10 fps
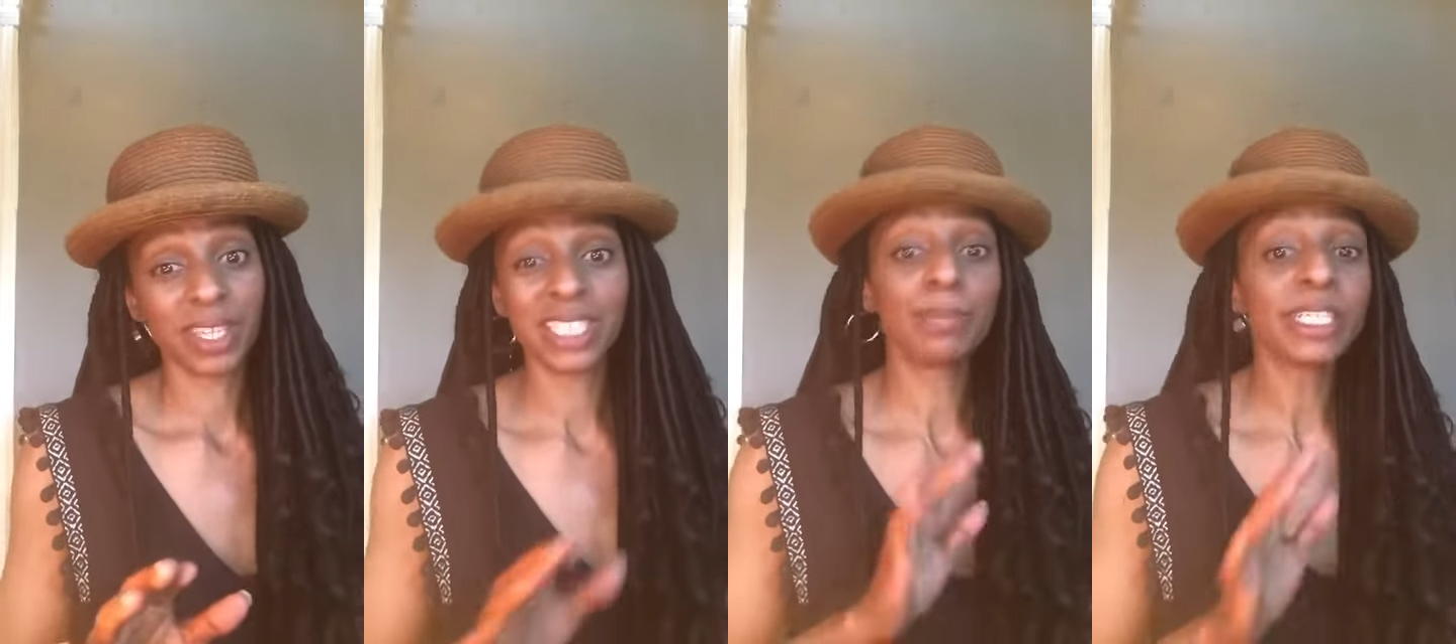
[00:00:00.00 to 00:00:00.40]

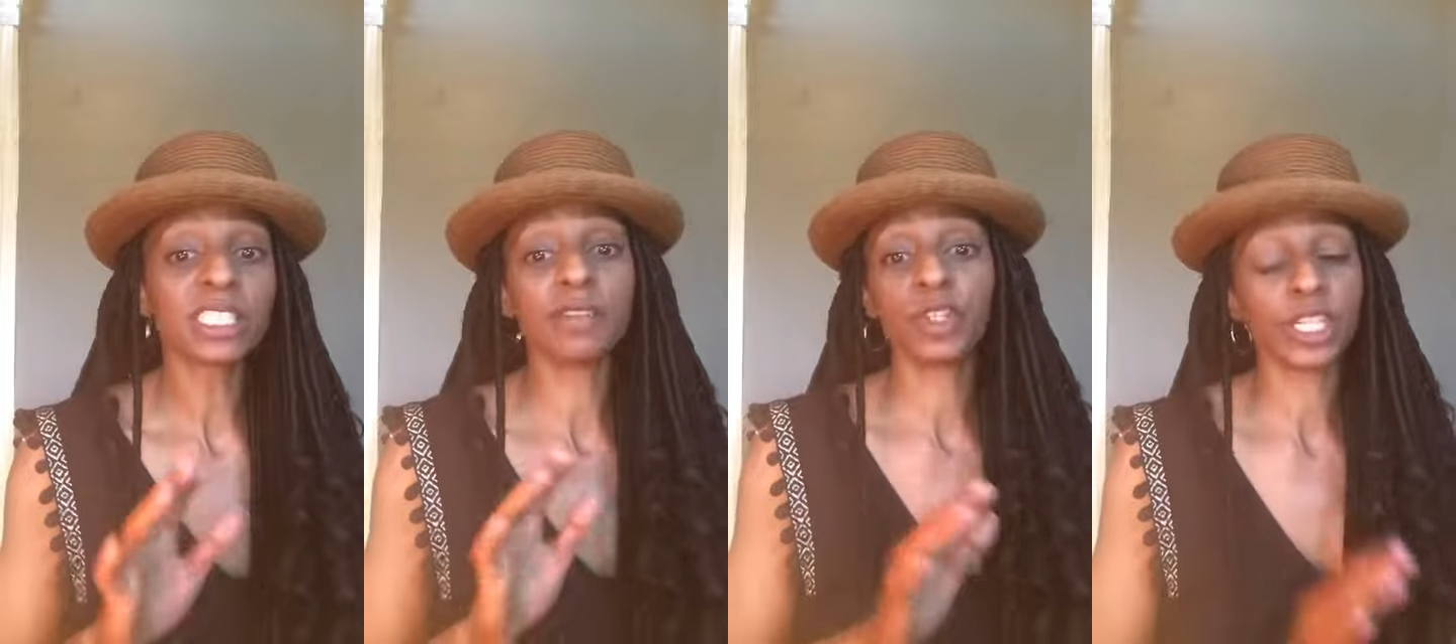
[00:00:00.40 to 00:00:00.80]

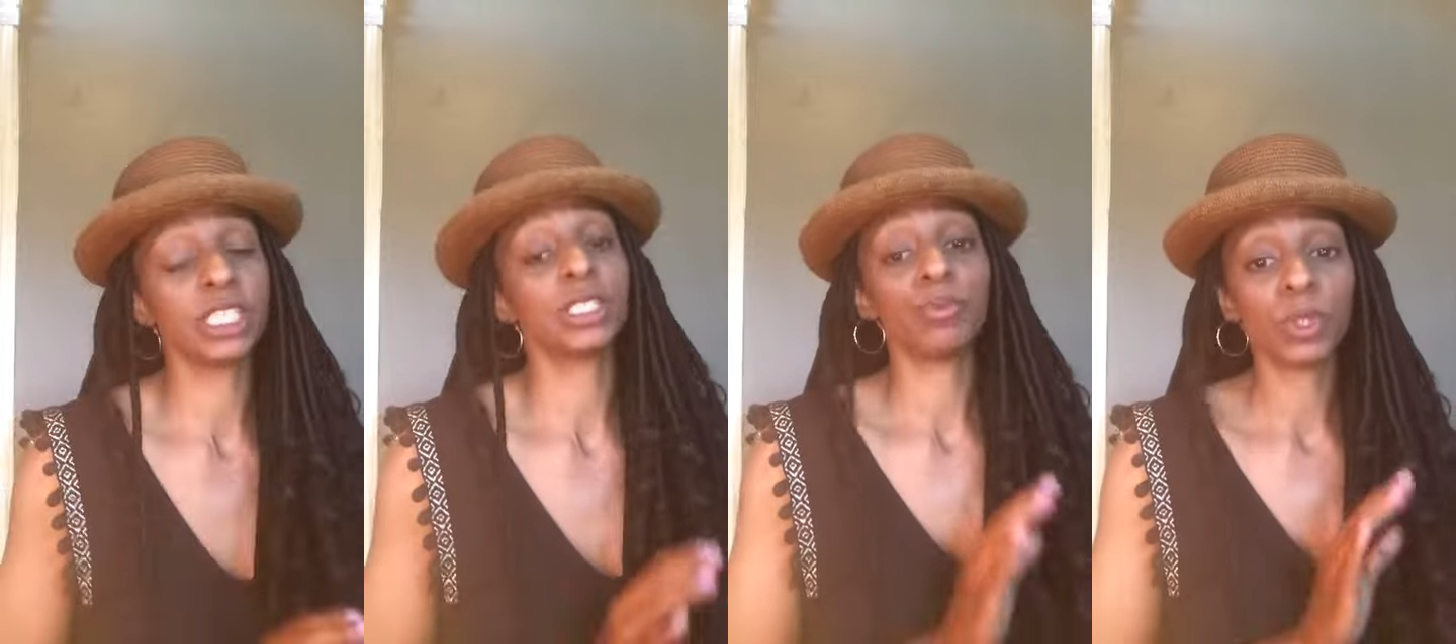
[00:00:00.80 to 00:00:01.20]
especially if you're
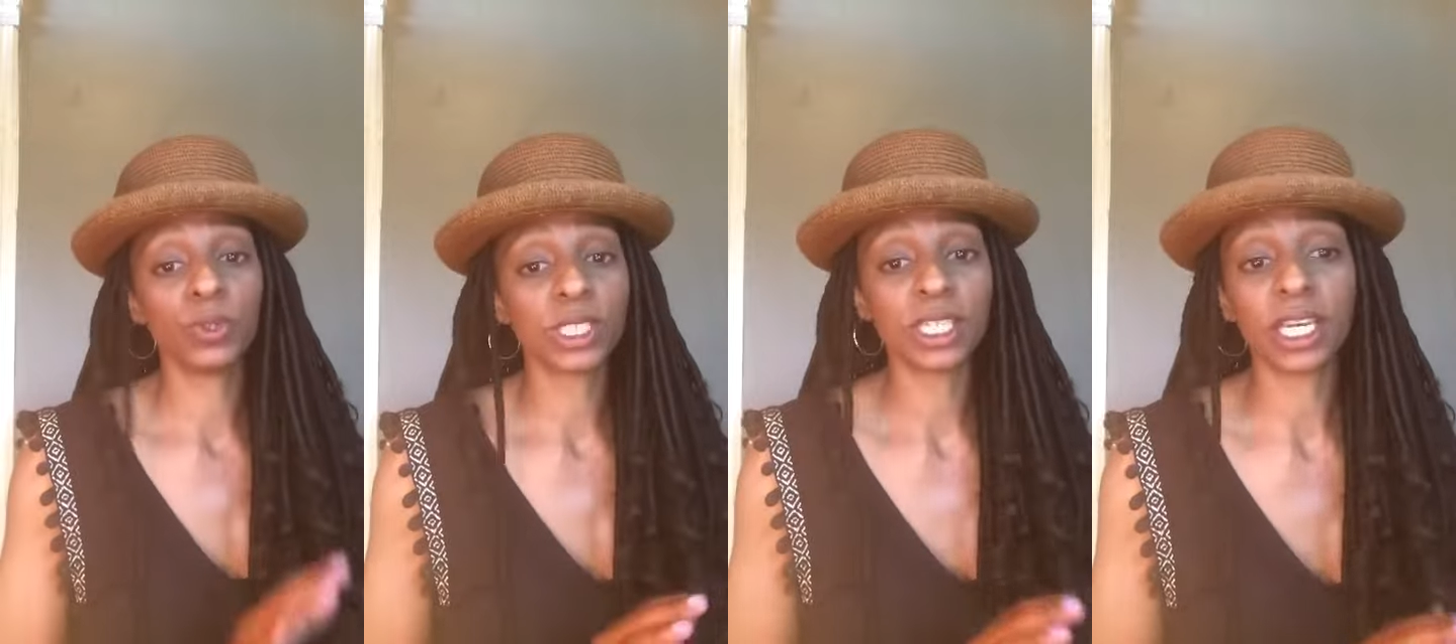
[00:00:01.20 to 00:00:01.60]
into
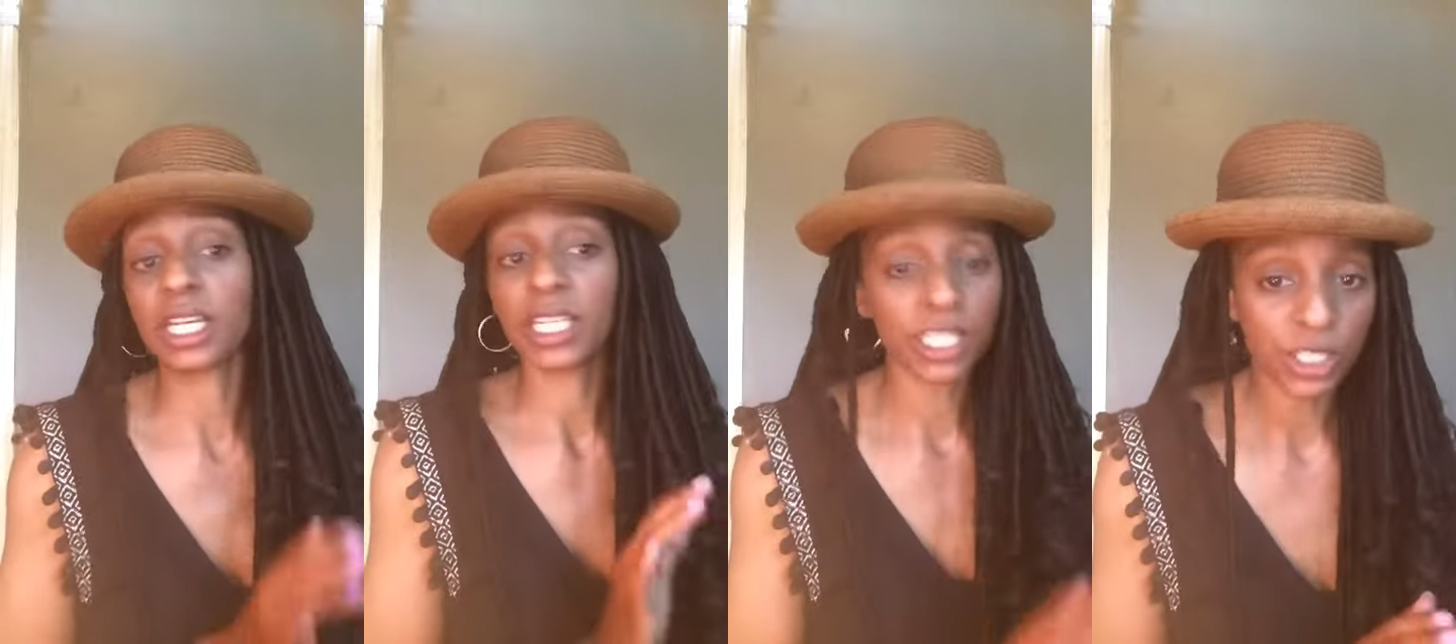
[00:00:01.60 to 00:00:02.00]
music
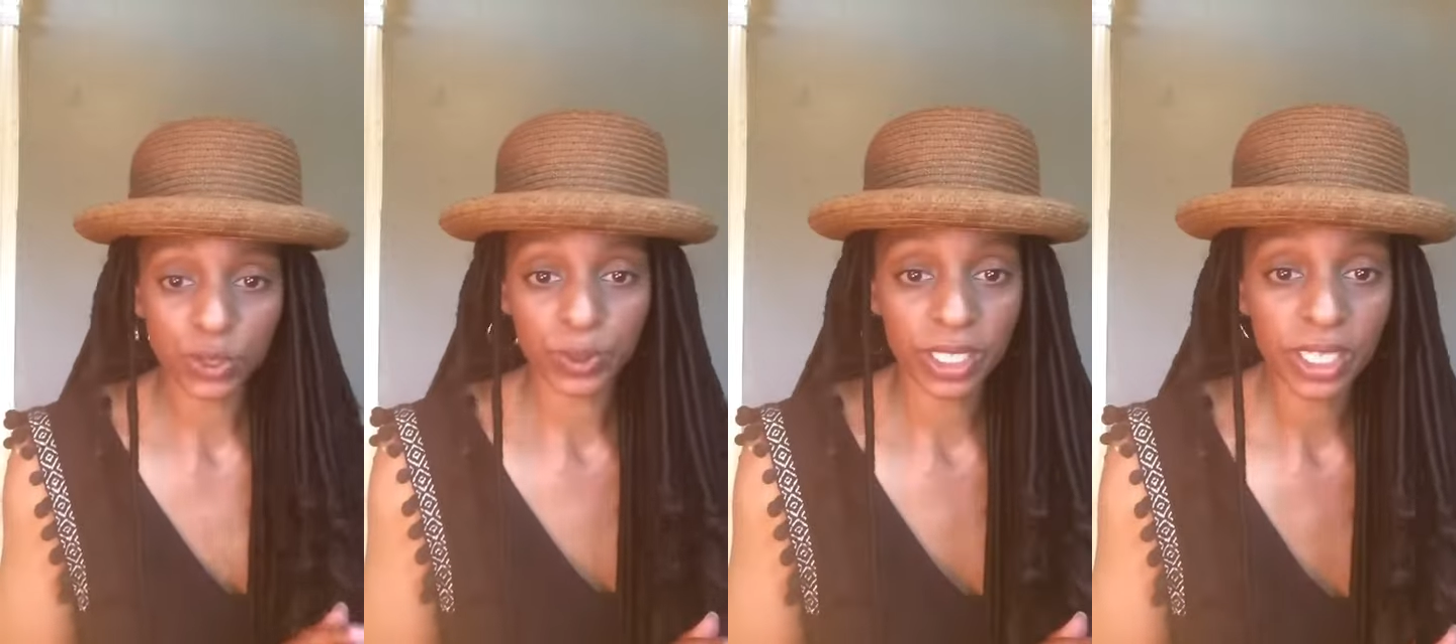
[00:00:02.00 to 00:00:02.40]
and
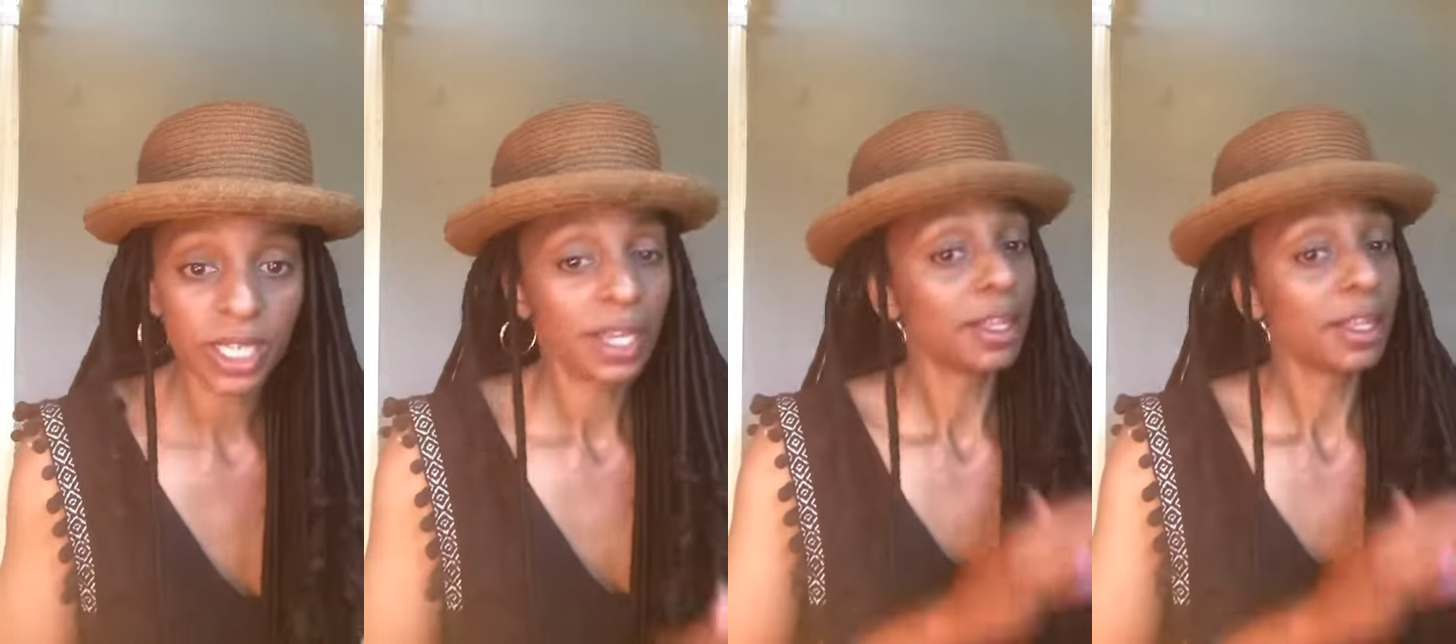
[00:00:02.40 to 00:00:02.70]
history.